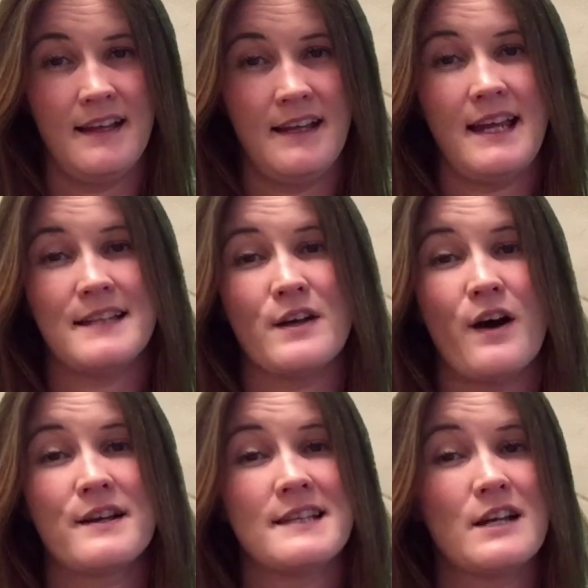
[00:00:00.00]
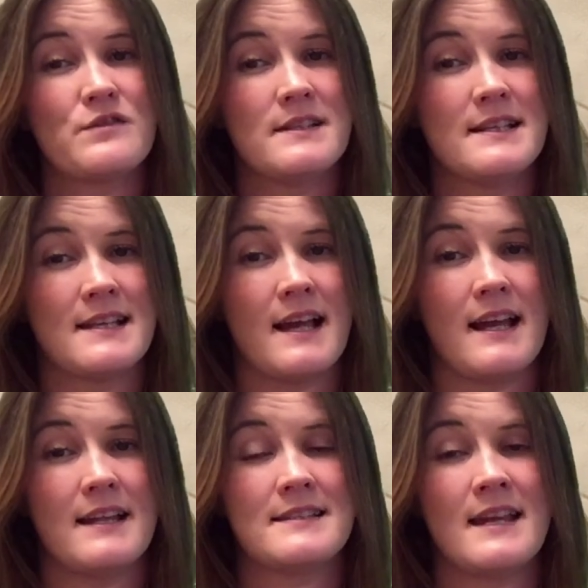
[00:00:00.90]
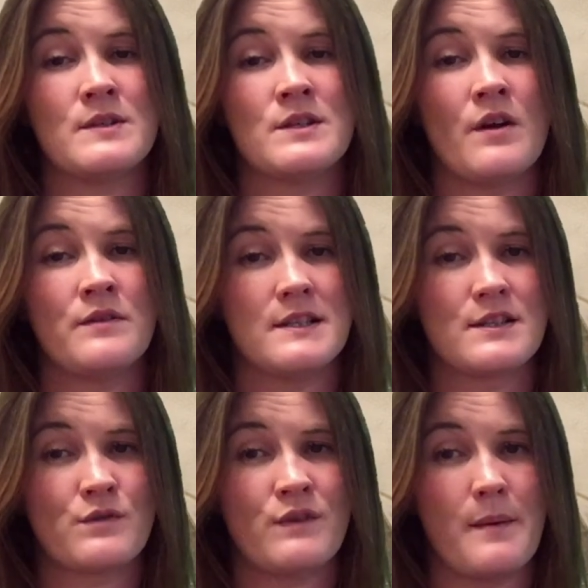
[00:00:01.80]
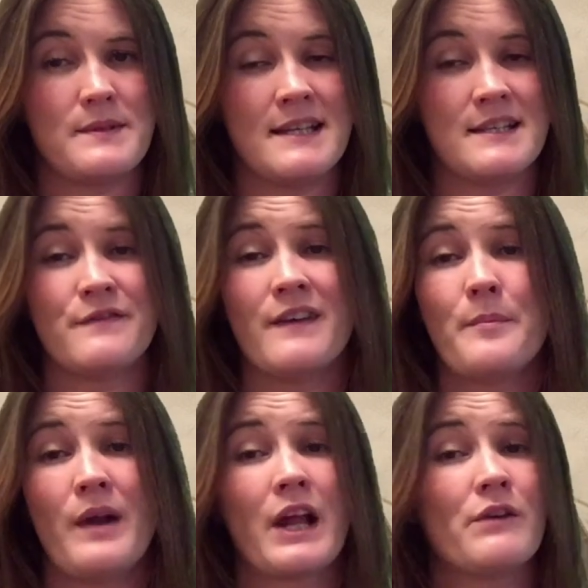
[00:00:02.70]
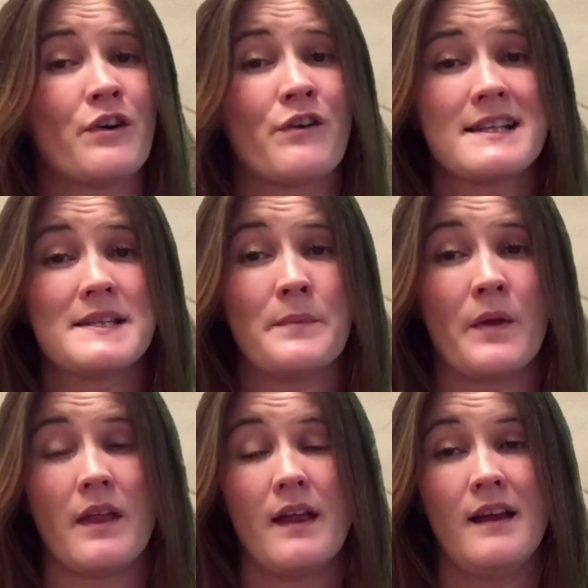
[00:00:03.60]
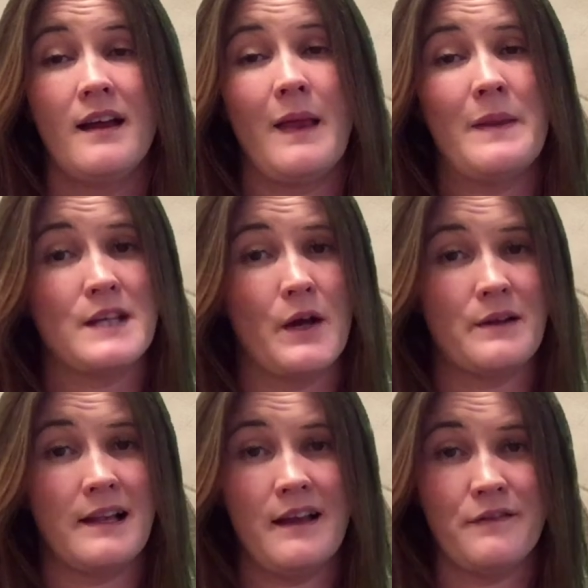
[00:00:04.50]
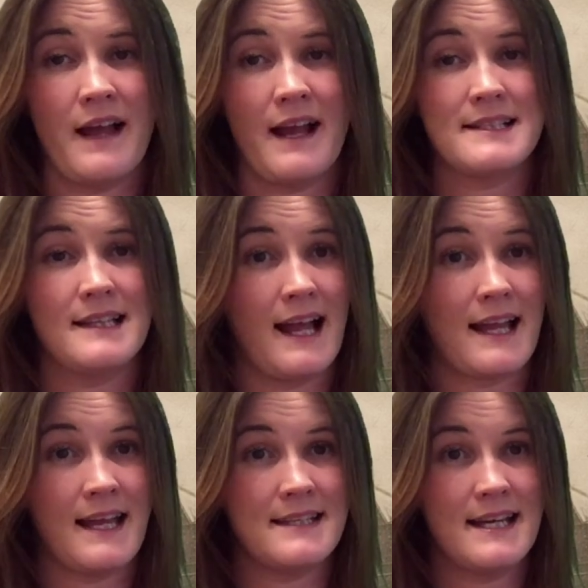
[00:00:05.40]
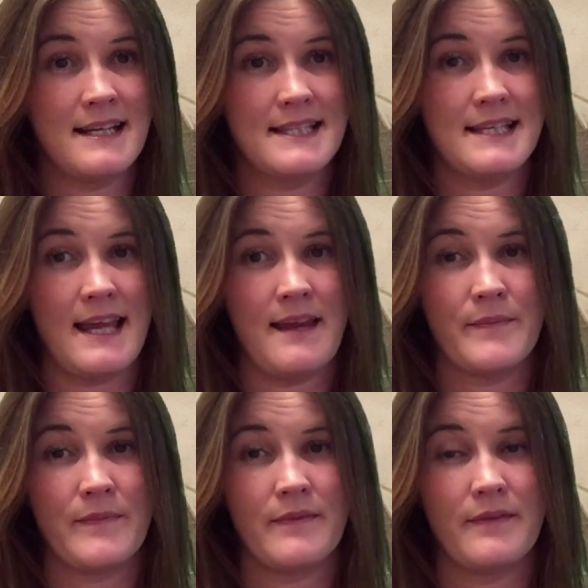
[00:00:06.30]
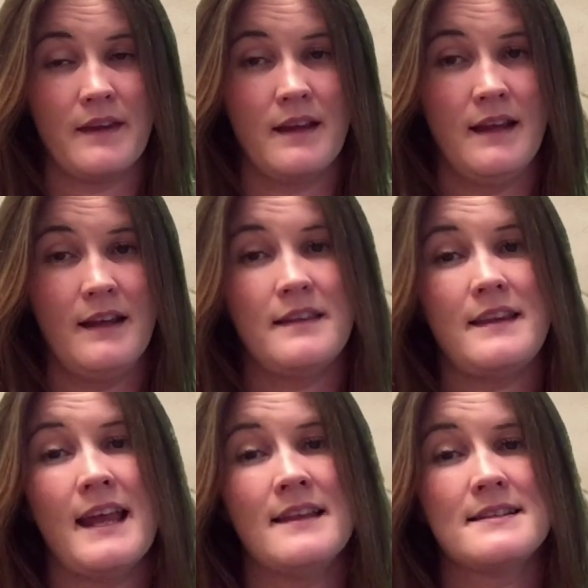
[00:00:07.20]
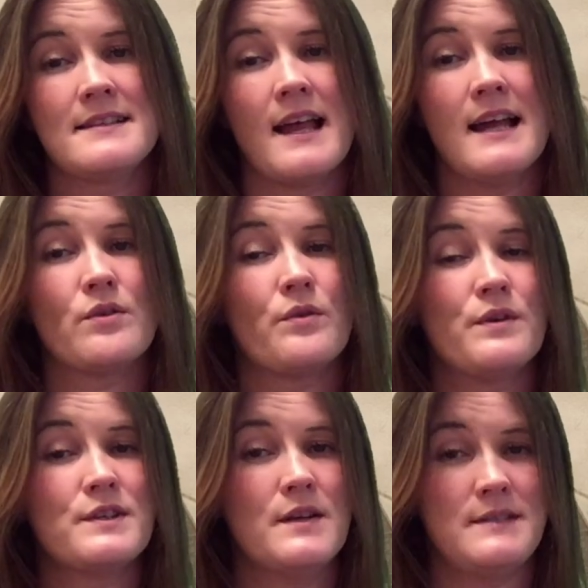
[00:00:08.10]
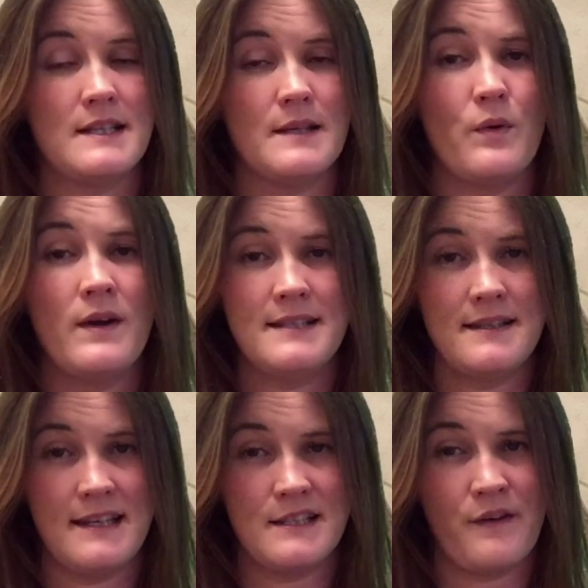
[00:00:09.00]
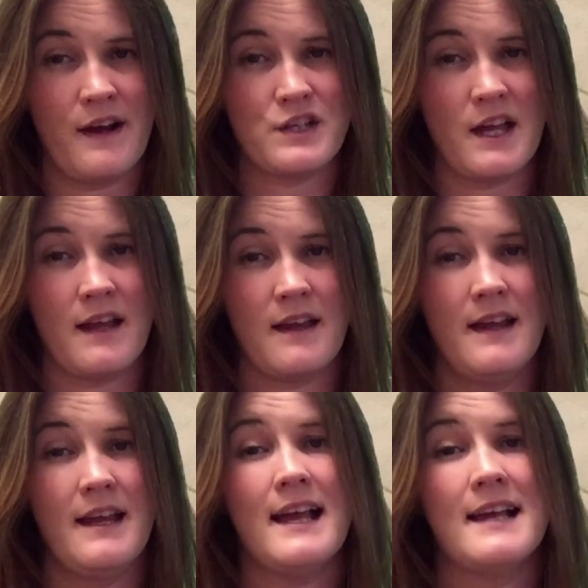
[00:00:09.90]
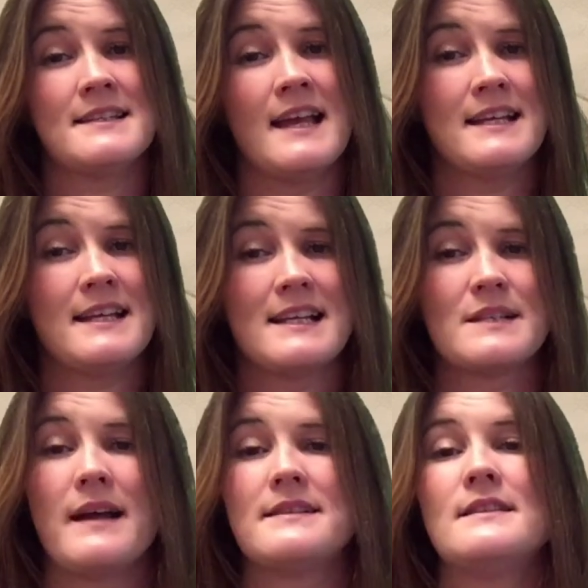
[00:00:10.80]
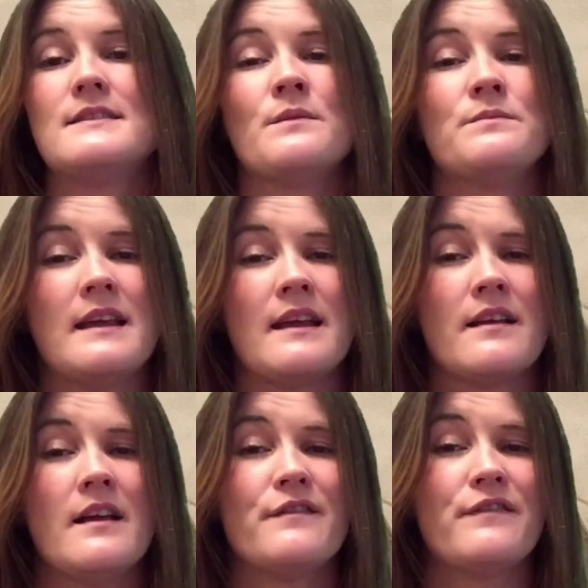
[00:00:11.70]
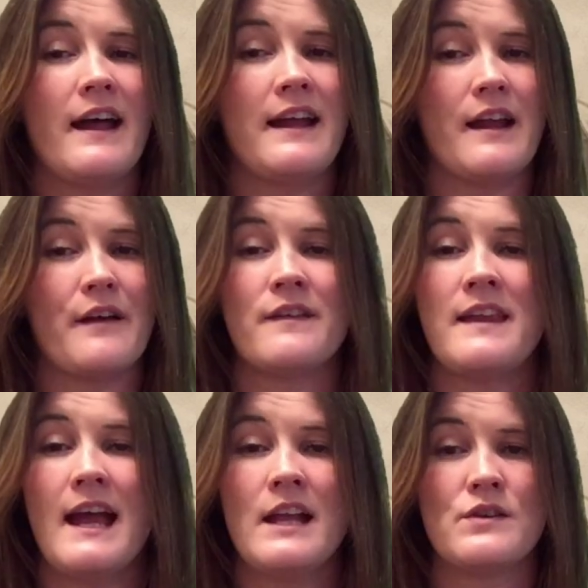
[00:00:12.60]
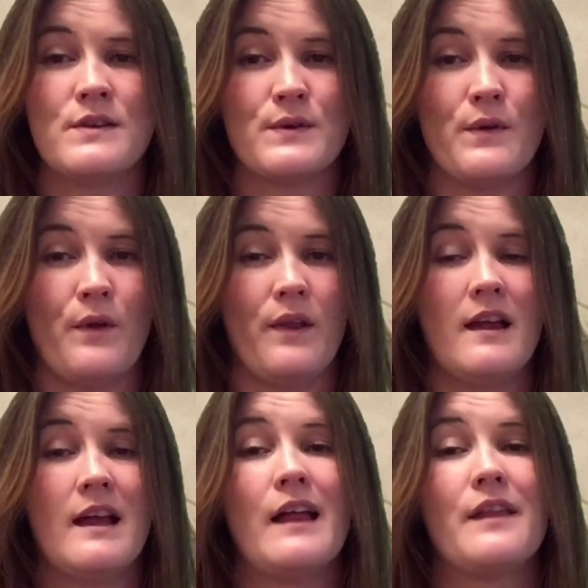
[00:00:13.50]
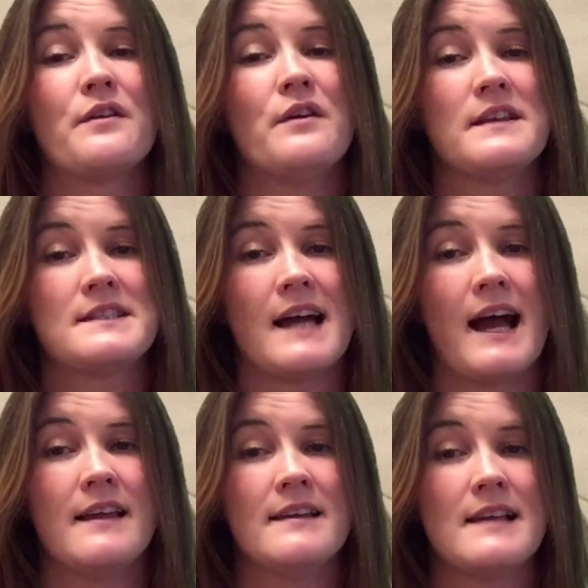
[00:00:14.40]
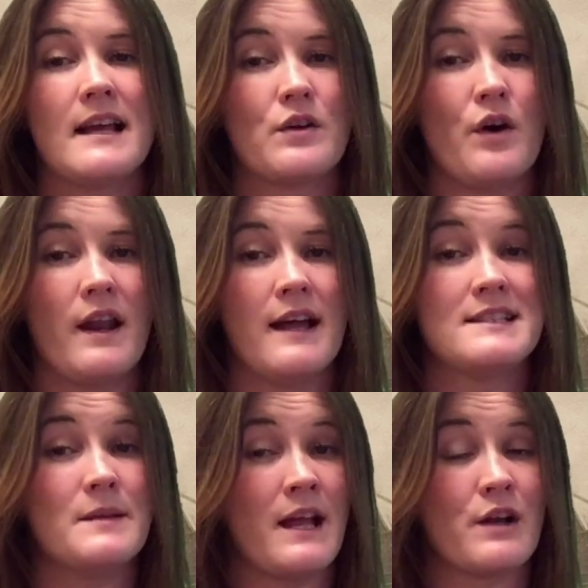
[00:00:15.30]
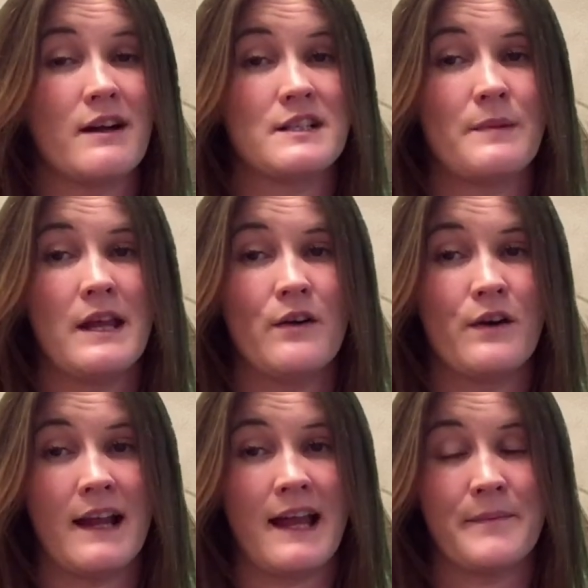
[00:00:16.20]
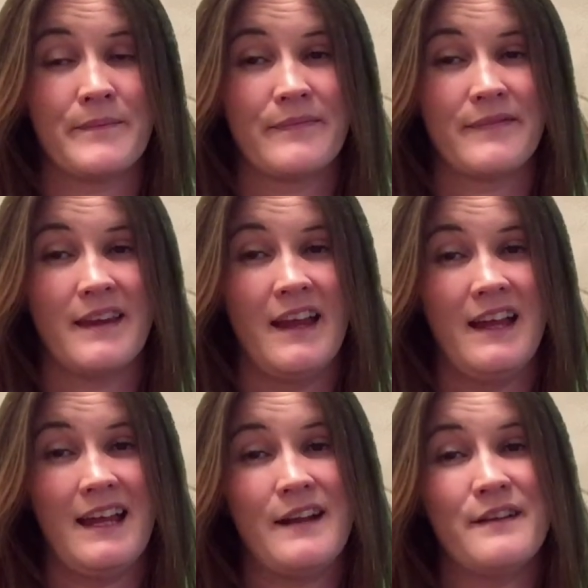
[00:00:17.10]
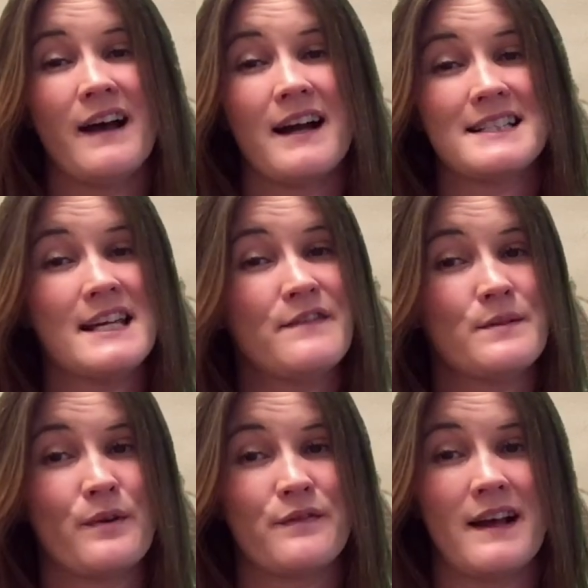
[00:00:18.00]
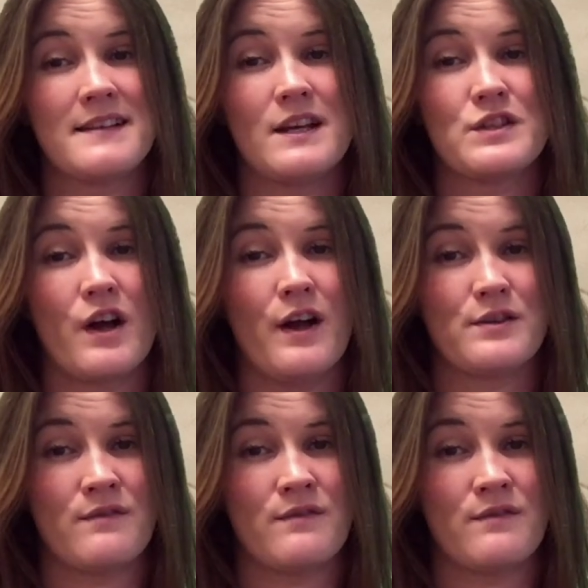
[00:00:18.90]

Its architectural design seemed nondescript, its fabric regrettable, and the total effect lacking dignity. The inside also disappointed this fresher, as they had expected something finer for the entrance hall and thought the tiles and colour to be incredibly ugly. In fact, even Professor Charles